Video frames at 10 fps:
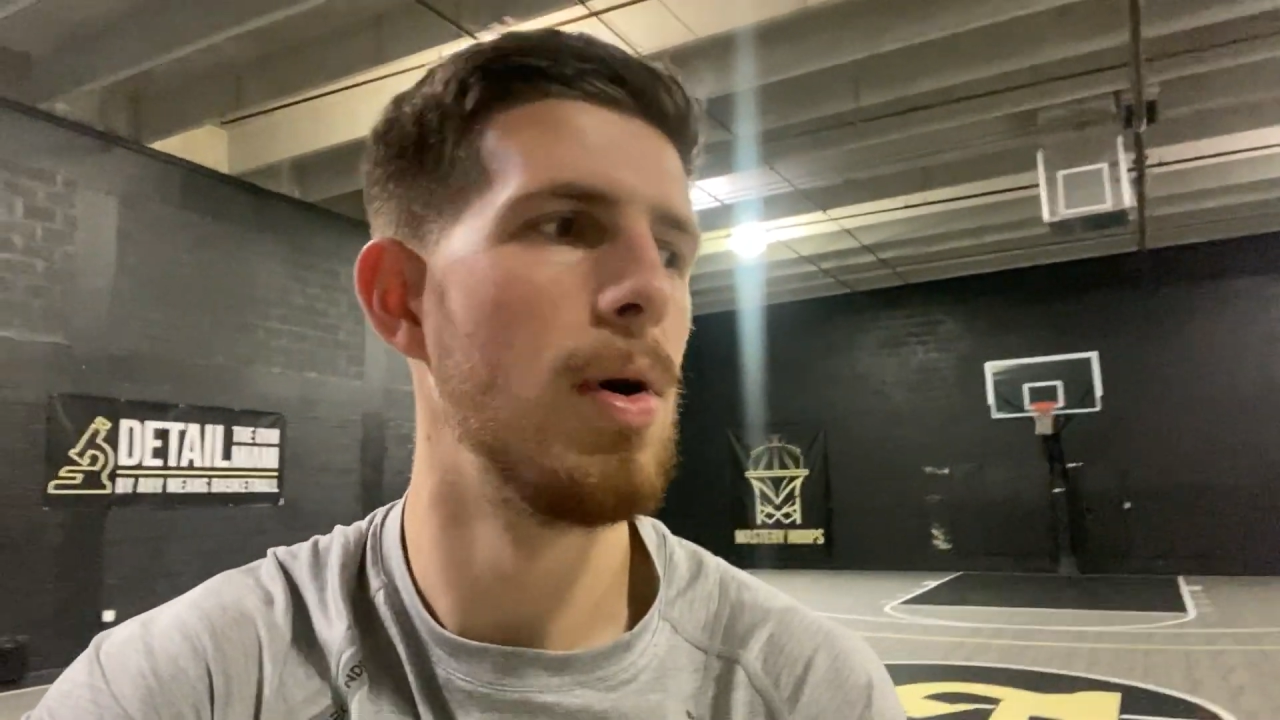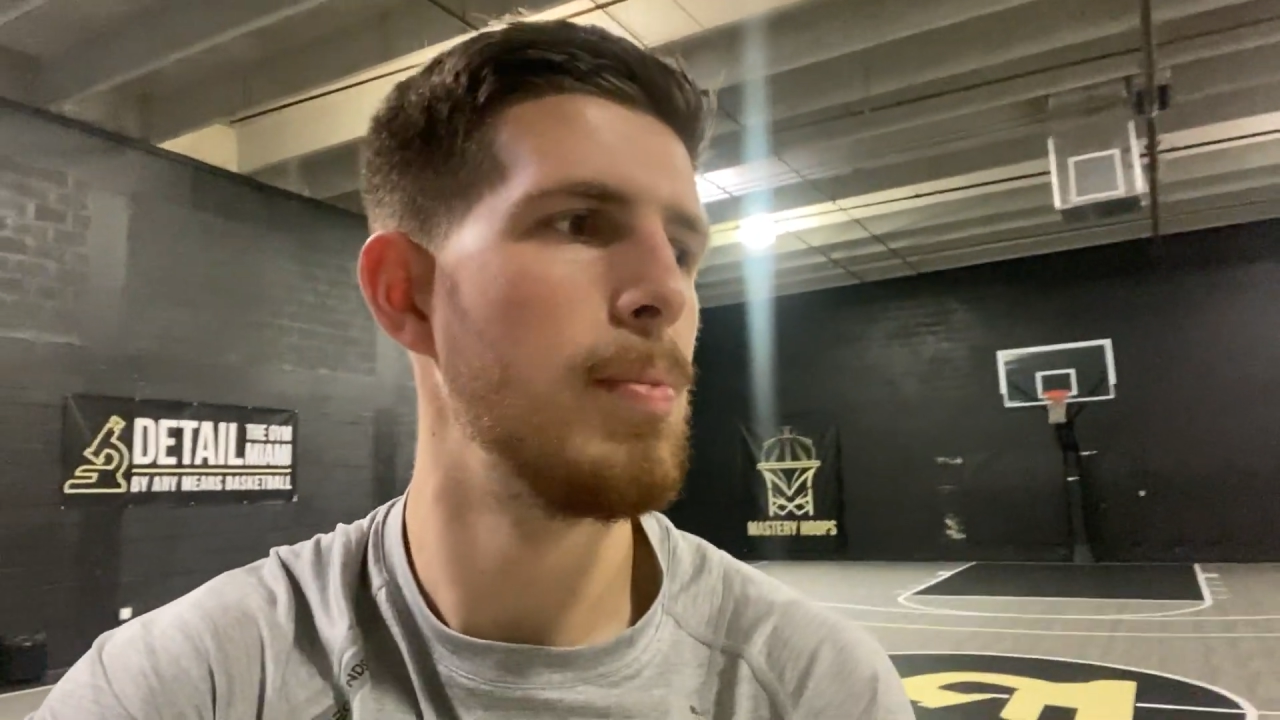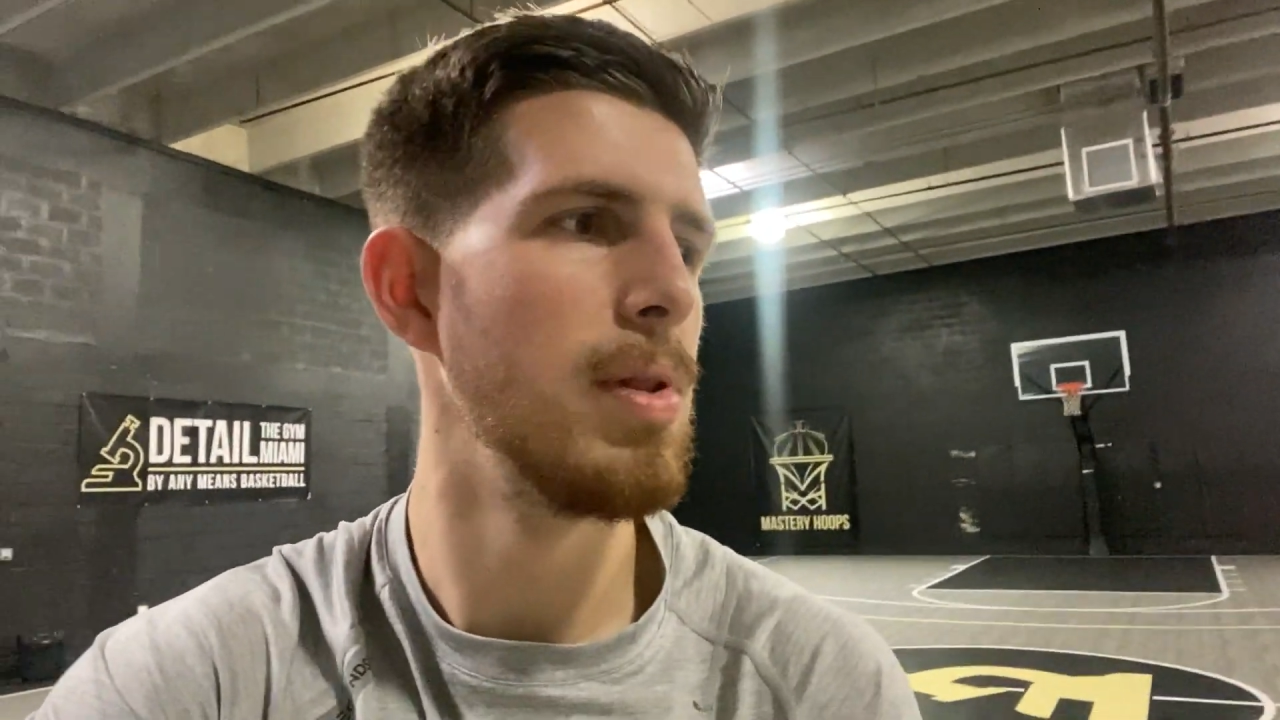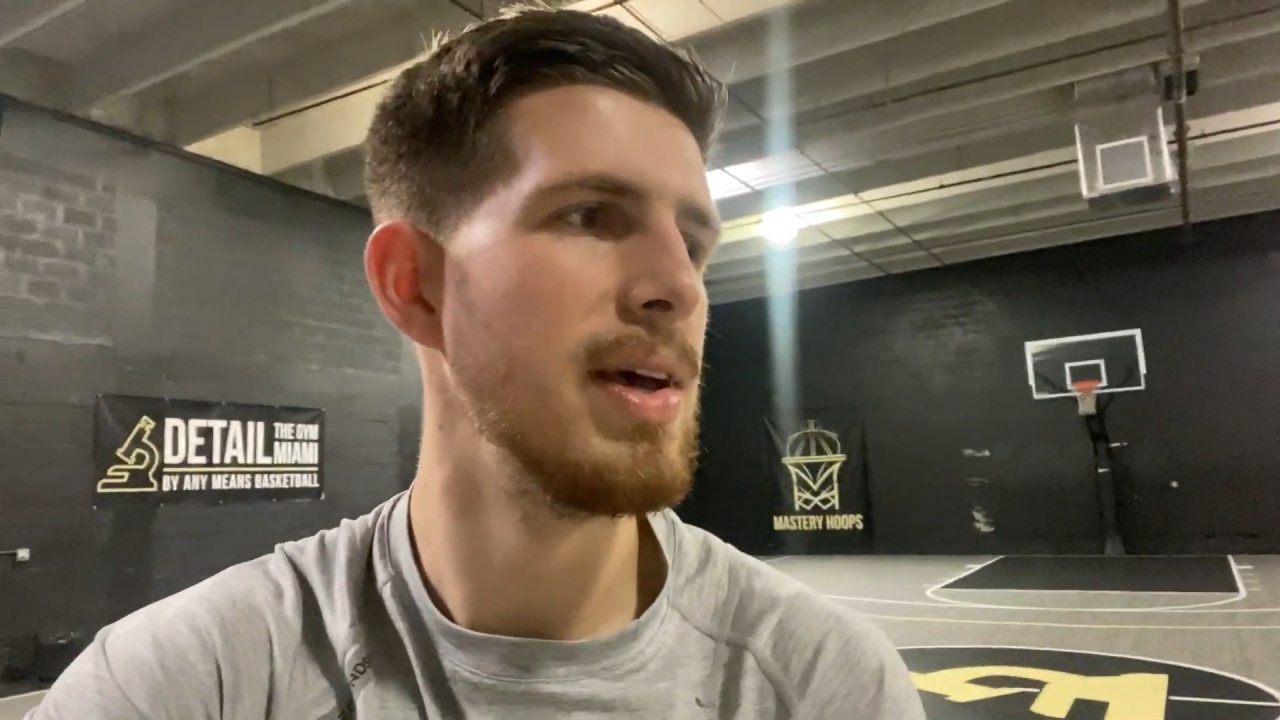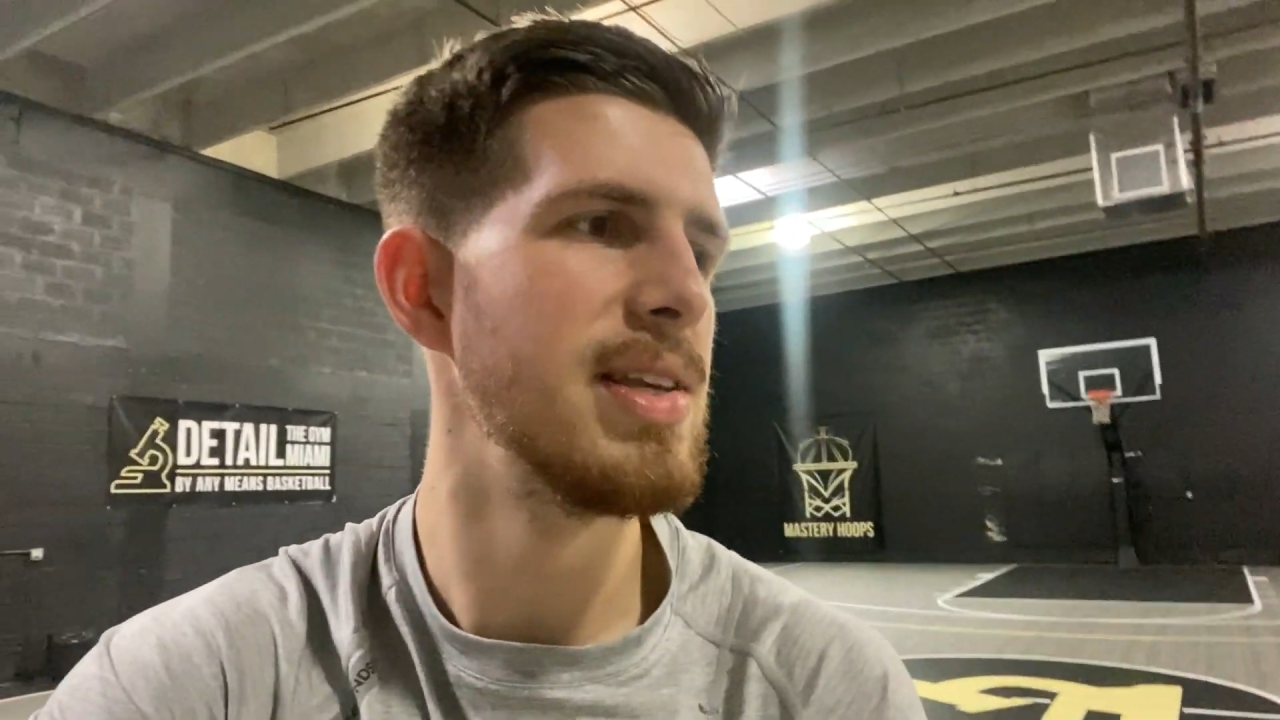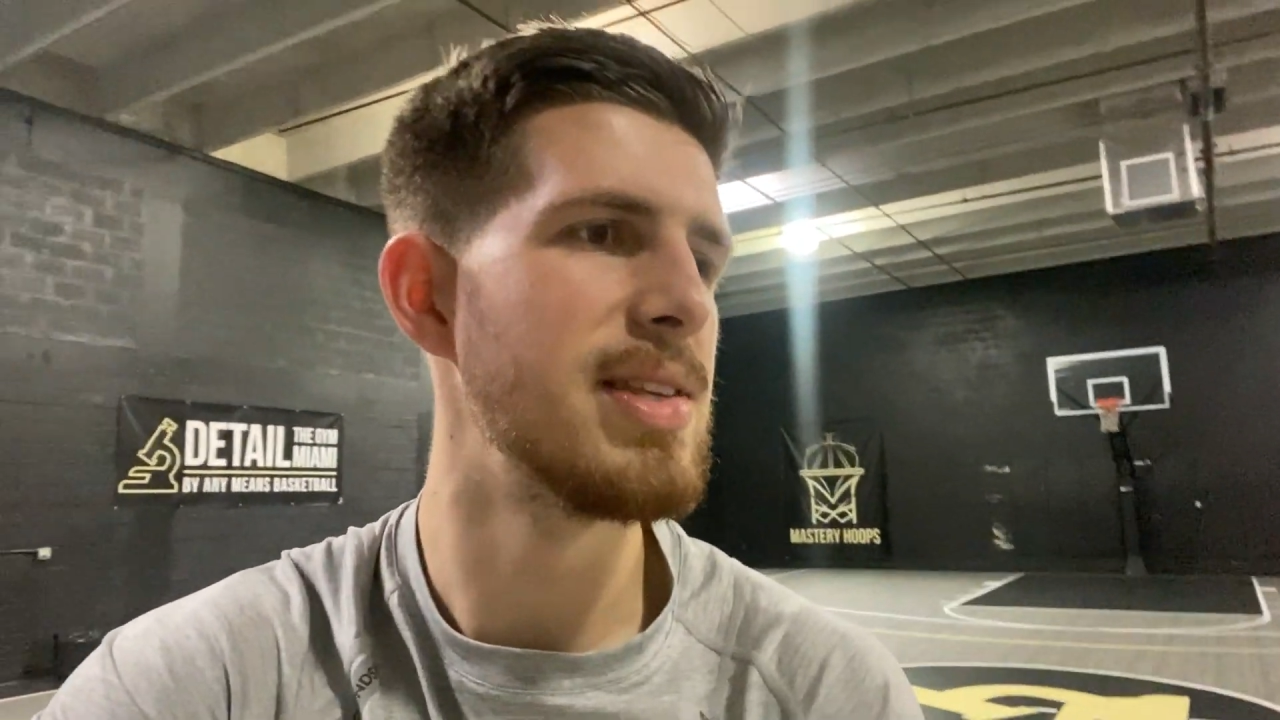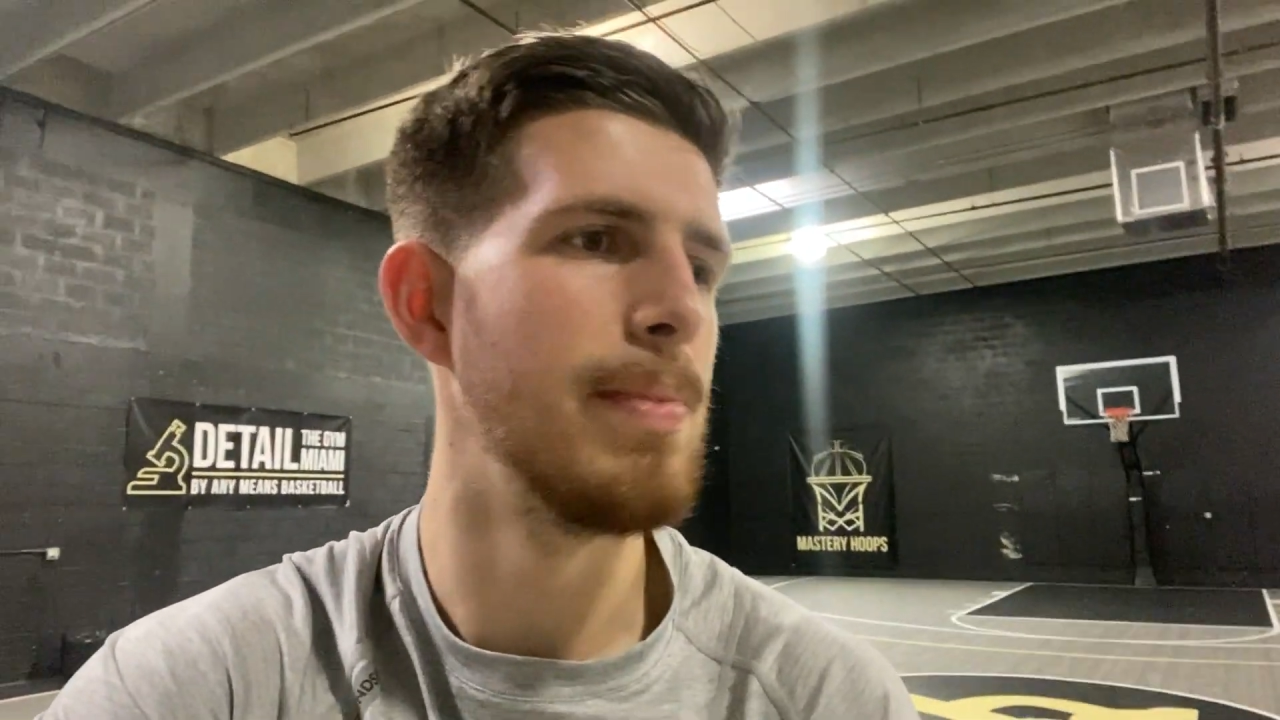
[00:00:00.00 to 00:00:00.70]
one place